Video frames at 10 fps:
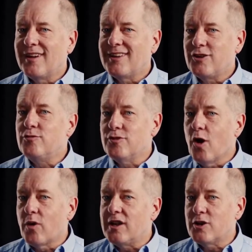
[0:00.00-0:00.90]
you
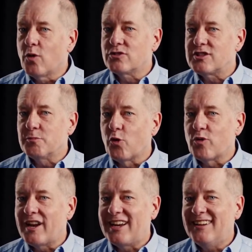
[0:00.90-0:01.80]
know He knows them
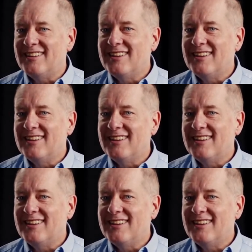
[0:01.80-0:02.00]
already.